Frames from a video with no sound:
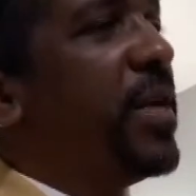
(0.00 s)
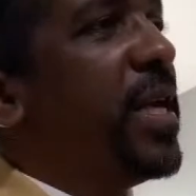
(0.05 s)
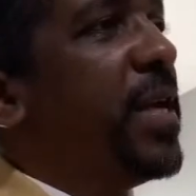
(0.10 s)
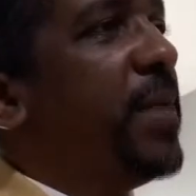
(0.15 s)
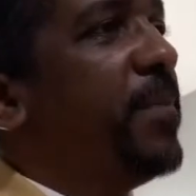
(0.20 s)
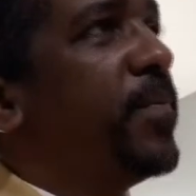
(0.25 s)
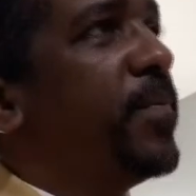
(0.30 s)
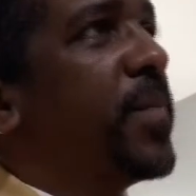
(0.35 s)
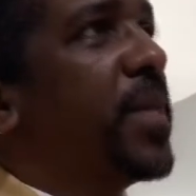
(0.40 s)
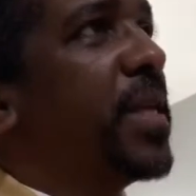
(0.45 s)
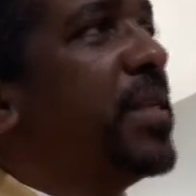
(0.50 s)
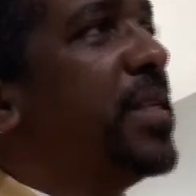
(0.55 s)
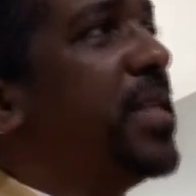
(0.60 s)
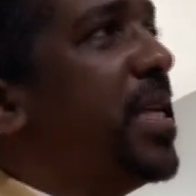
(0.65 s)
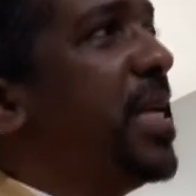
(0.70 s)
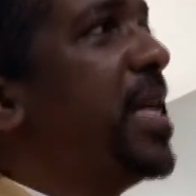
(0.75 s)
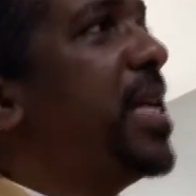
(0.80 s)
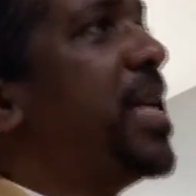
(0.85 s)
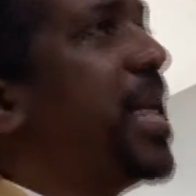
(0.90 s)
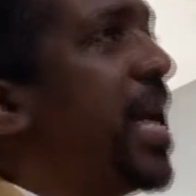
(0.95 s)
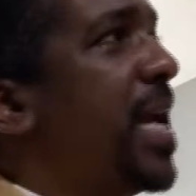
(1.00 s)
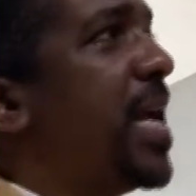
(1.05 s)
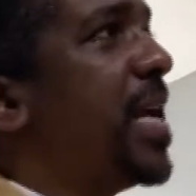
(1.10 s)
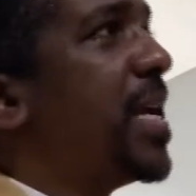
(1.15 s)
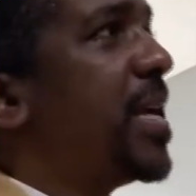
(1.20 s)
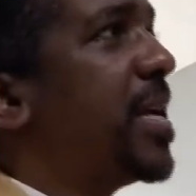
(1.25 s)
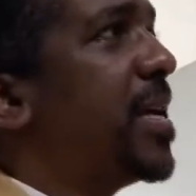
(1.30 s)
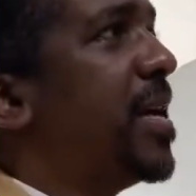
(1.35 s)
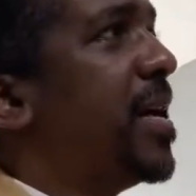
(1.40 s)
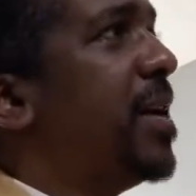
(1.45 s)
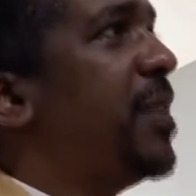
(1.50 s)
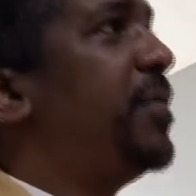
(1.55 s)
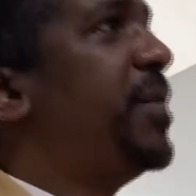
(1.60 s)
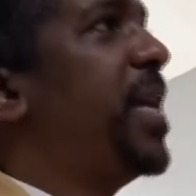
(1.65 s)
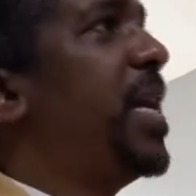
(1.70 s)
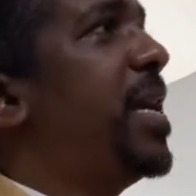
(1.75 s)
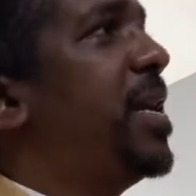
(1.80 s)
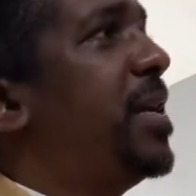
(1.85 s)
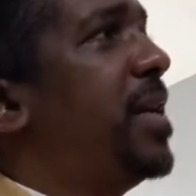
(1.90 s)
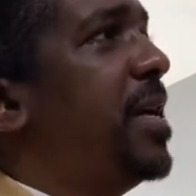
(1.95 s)
the very DNA
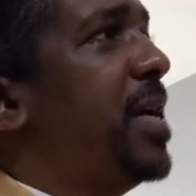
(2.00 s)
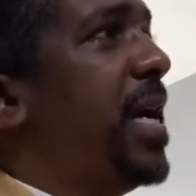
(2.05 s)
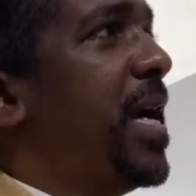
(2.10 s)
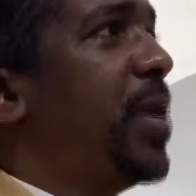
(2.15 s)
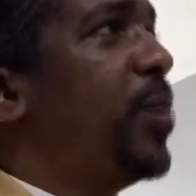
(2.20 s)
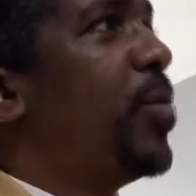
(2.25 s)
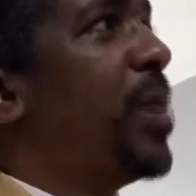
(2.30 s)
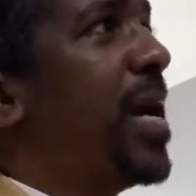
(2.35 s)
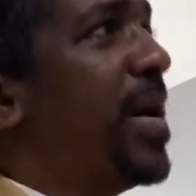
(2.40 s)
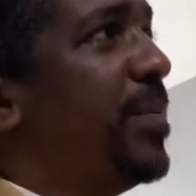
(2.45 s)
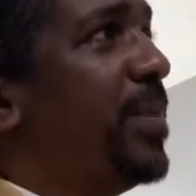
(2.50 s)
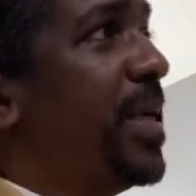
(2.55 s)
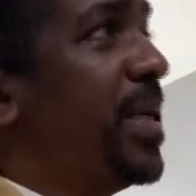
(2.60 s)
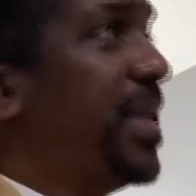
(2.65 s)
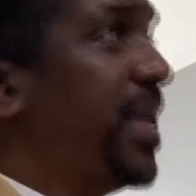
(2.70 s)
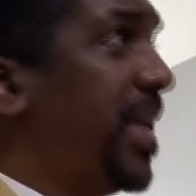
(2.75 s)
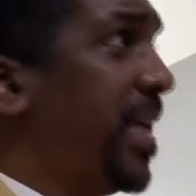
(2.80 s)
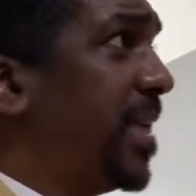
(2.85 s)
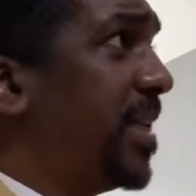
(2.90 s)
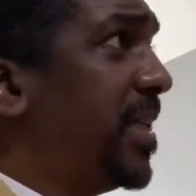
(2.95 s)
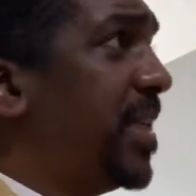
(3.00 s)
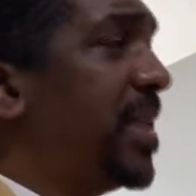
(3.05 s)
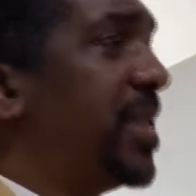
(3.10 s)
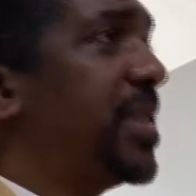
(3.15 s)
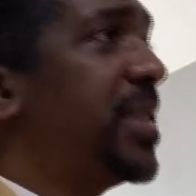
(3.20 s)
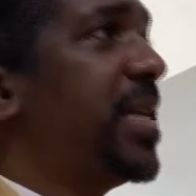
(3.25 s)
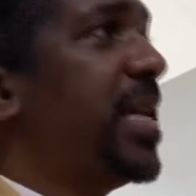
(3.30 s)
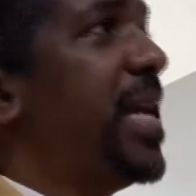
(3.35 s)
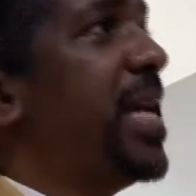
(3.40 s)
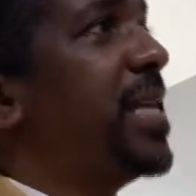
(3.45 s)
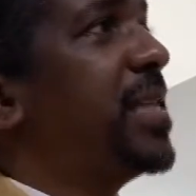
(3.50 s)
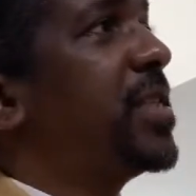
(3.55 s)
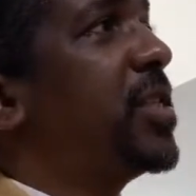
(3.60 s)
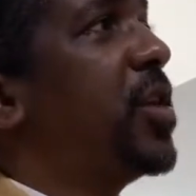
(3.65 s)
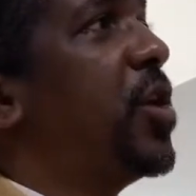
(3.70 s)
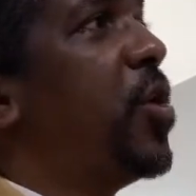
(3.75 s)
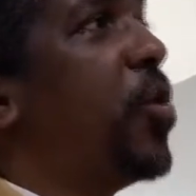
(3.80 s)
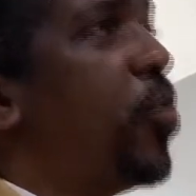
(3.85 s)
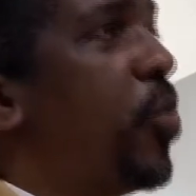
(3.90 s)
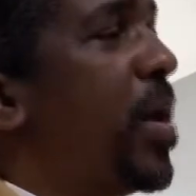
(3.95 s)
of the NYPD in this
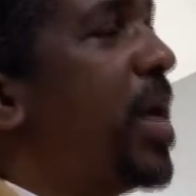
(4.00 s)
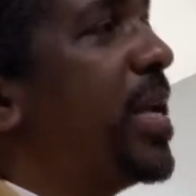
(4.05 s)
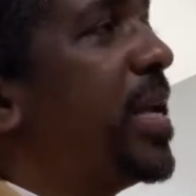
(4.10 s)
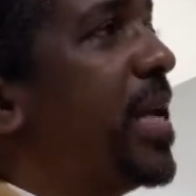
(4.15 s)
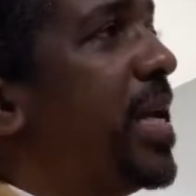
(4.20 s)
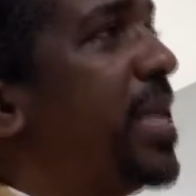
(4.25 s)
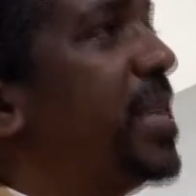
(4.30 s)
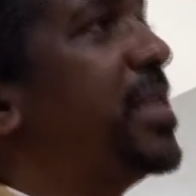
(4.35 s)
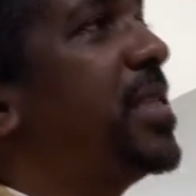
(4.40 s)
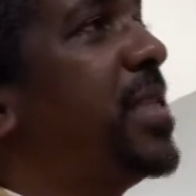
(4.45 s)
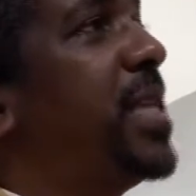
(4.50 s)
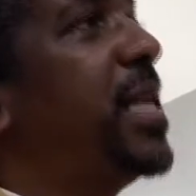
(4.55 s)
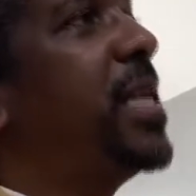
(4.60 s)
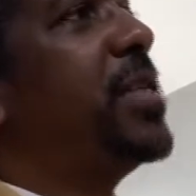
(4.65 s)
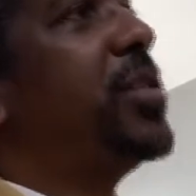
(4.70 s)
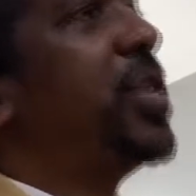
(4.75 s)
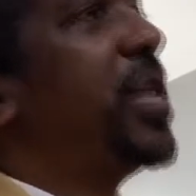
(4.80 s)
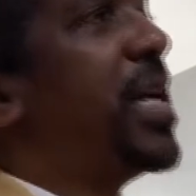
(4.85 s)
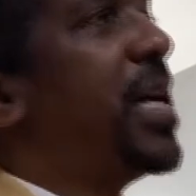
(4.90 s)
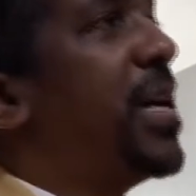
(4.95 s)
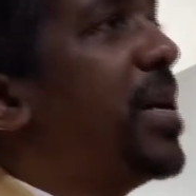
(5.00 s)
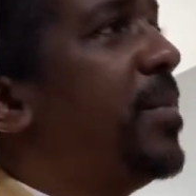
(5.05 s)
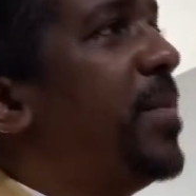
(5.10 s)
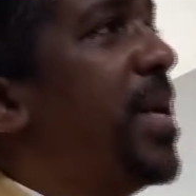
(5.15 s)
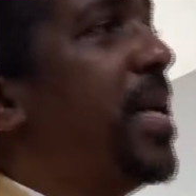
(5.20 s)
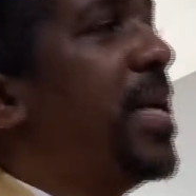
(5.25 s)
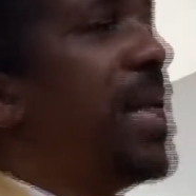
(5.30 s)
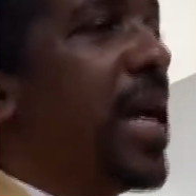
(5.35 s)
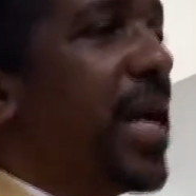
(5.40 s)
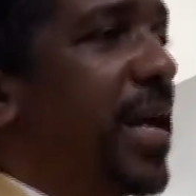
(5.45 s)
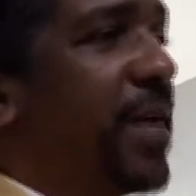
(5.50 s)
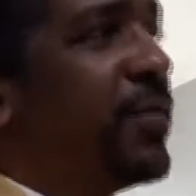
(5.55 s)
case, what is their job?